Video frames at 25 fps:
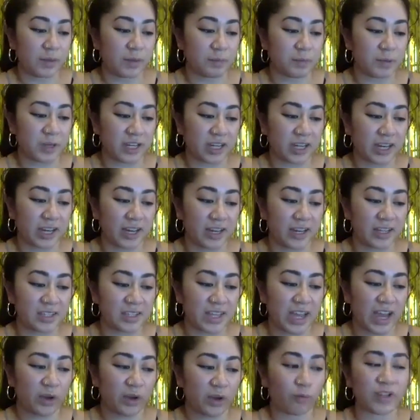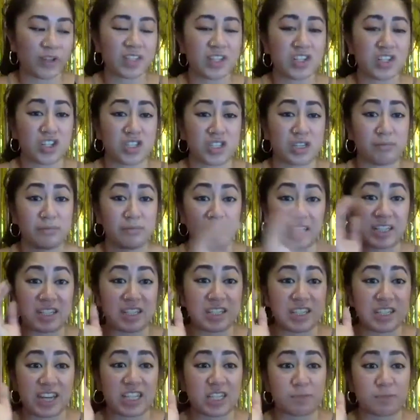Because I wasn't just some like
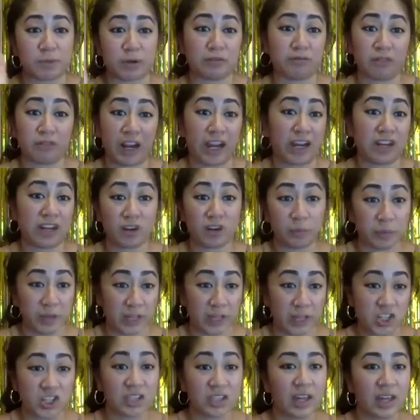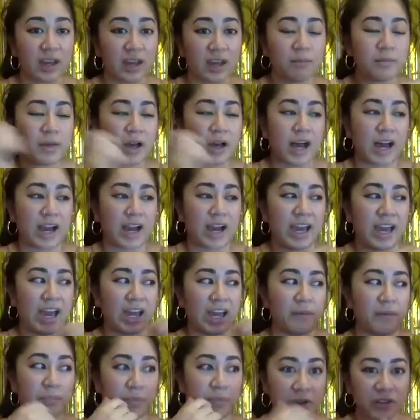desperate rando pitching them. I
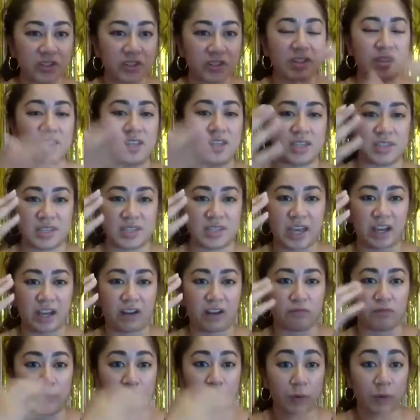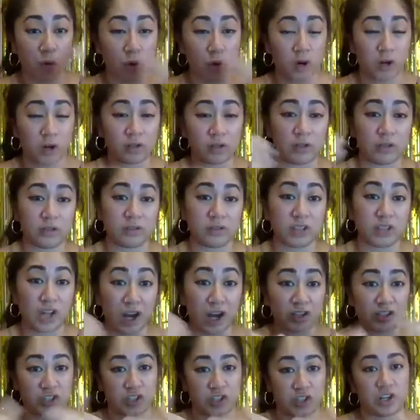had built this like rapport
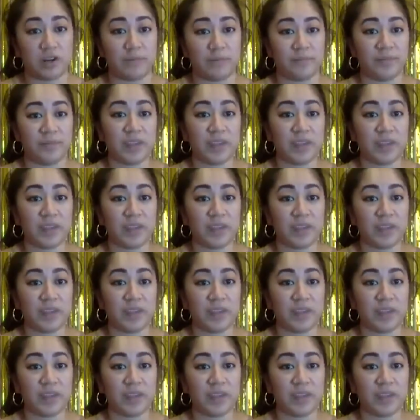long-term.